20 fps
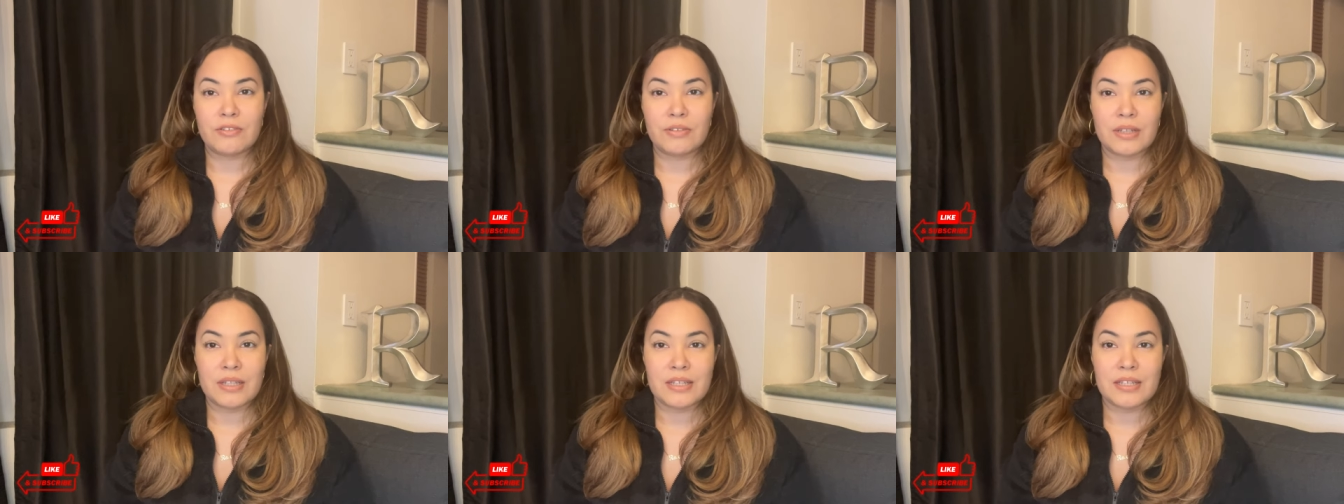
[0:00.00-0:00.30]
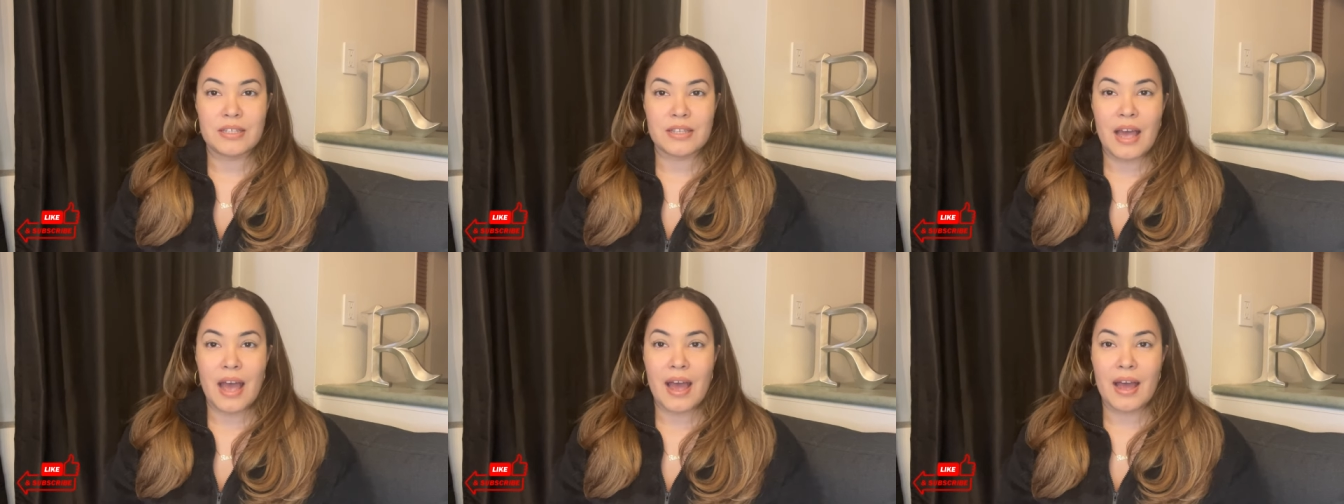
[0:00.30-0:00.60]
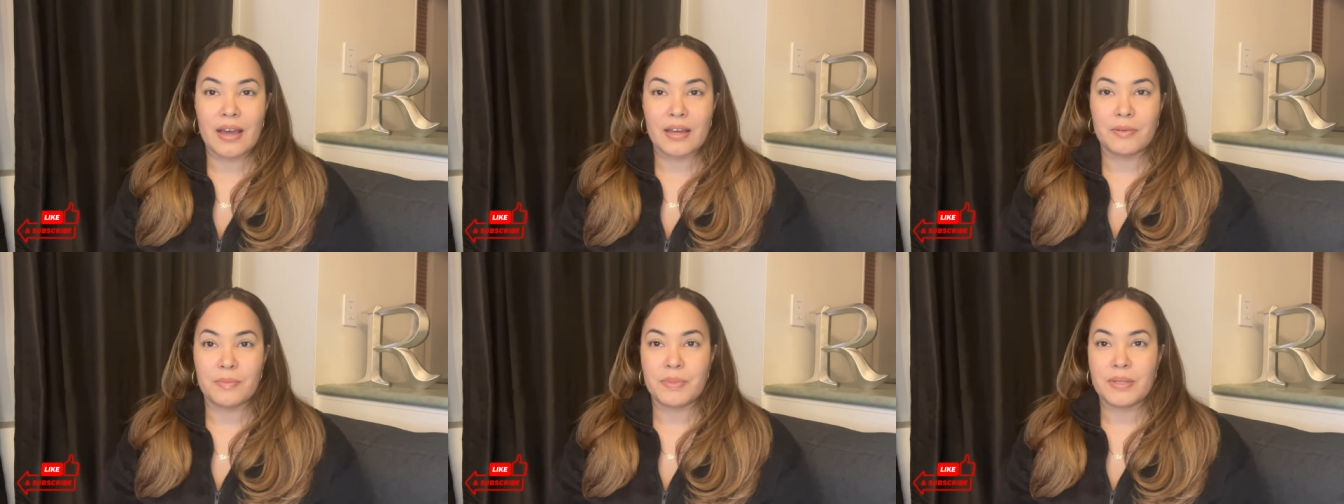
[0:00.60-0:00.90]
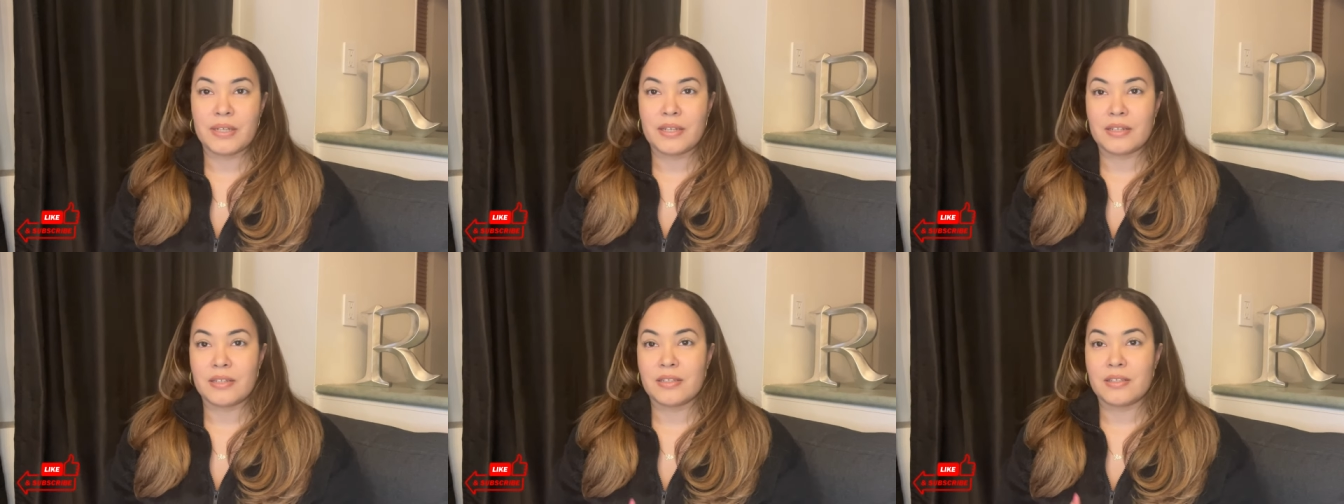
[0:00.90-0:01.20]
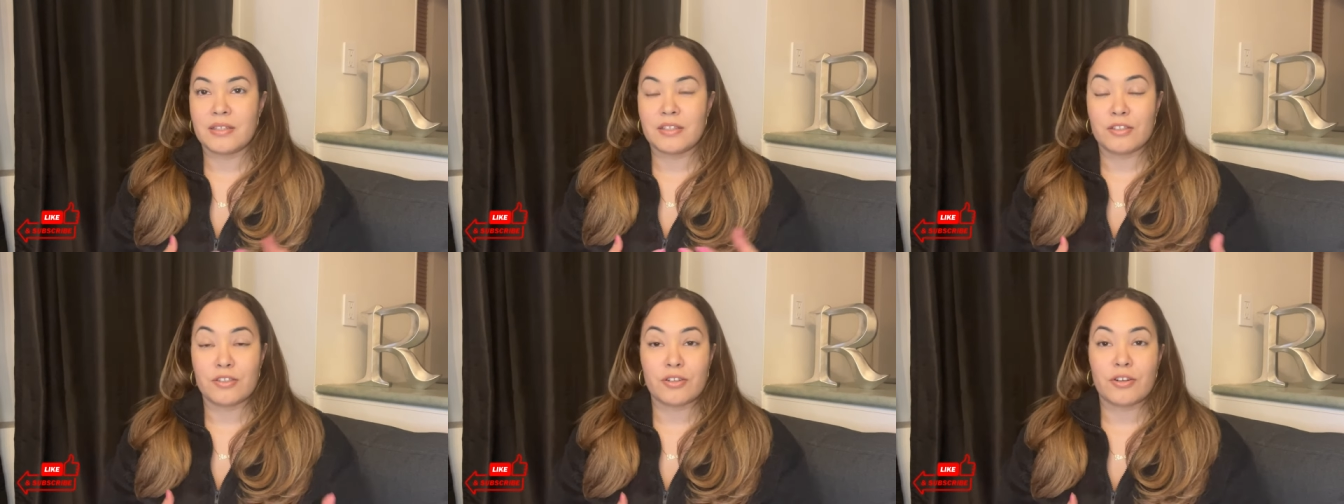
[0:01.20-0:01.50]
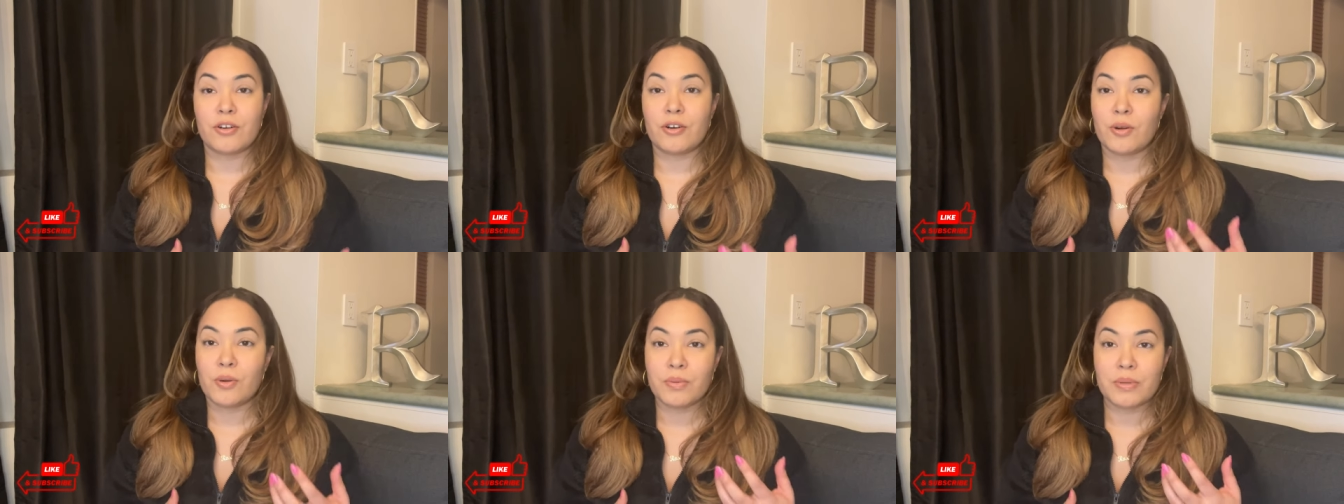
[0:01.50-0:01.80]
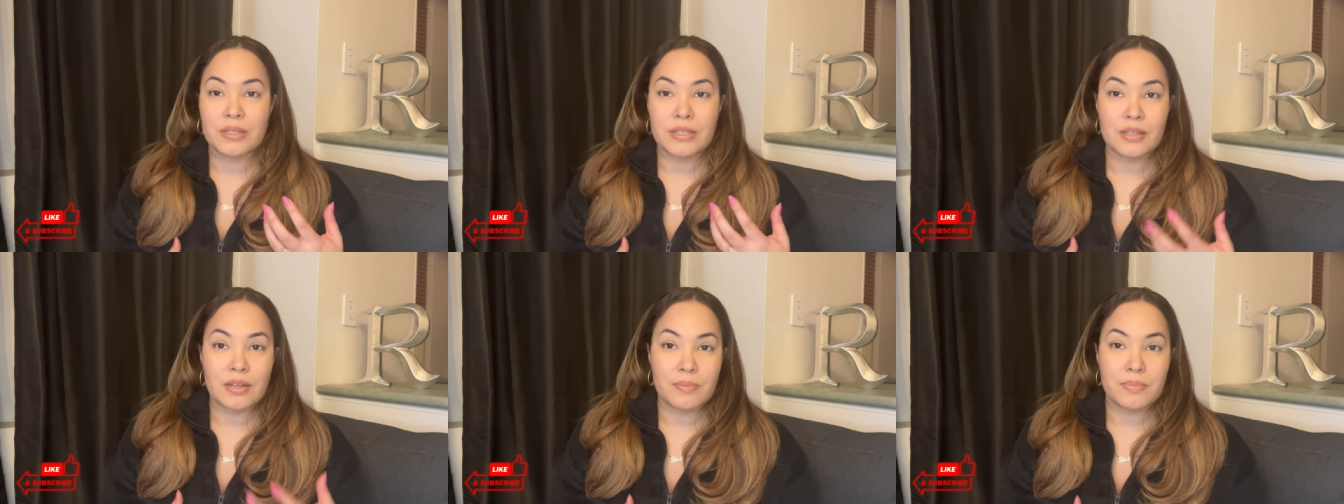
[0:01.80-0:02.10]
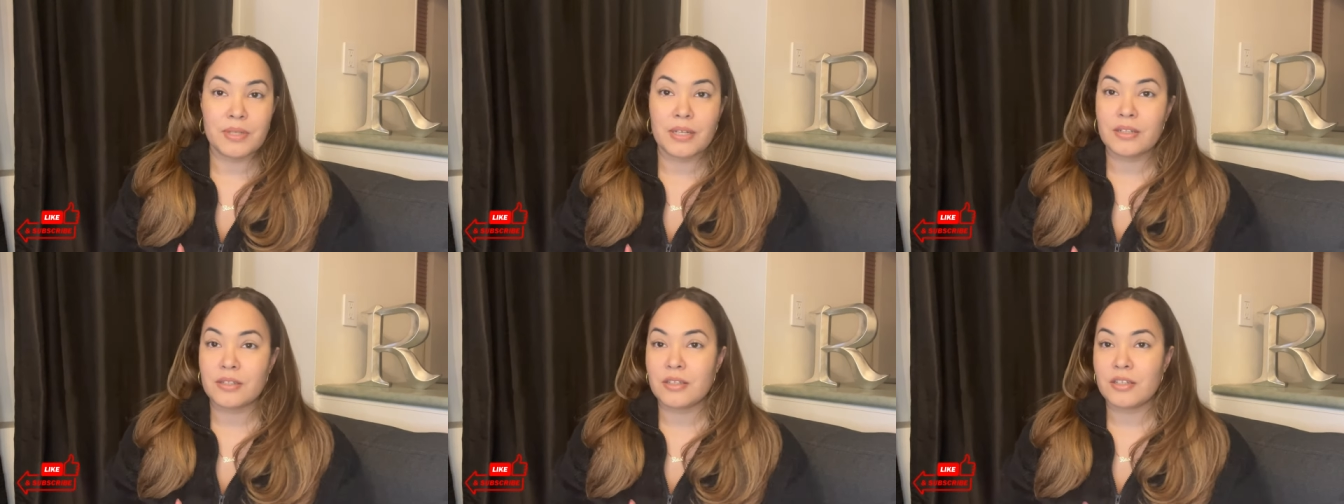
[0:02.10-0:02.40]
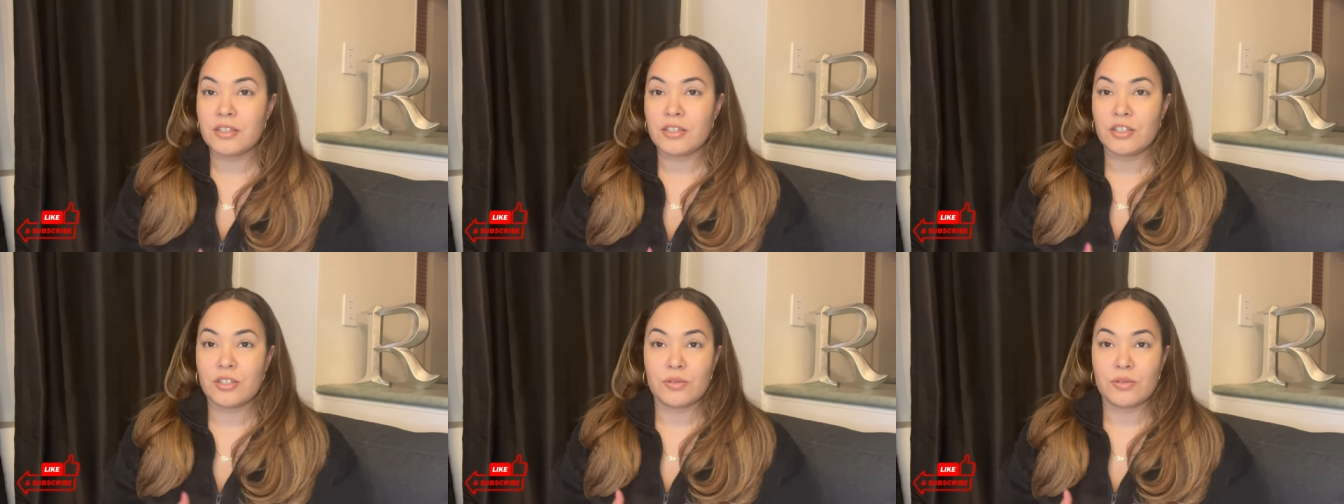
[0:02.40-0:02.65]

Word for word: really sad because this girl was abducted.